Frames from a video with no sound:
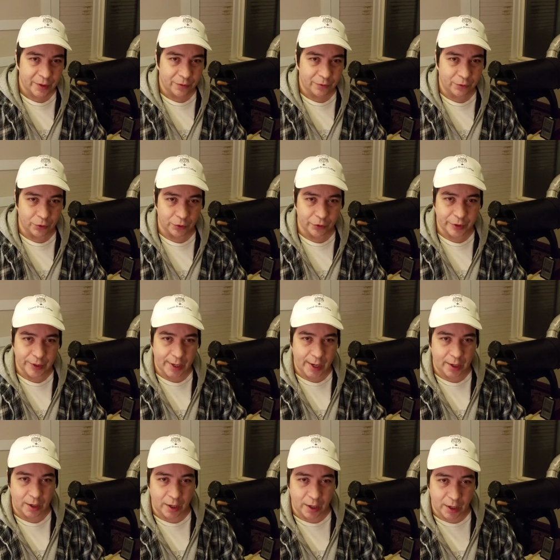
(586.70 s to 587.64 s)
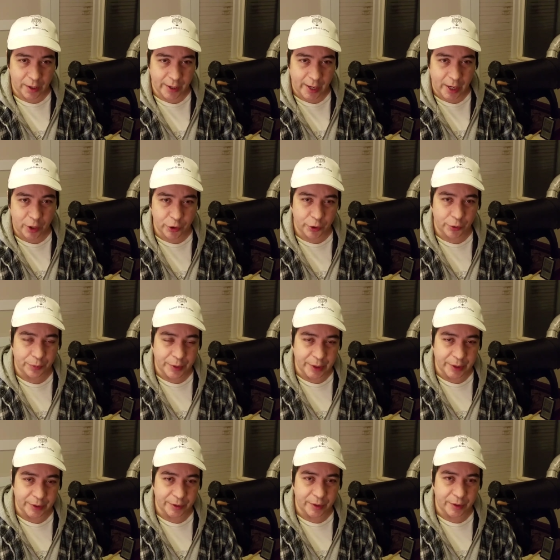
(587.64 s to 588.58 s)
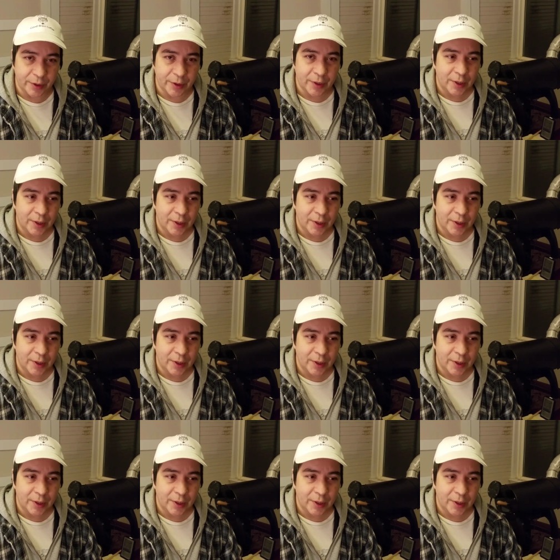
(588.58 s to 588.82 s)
for the uh, outer beam,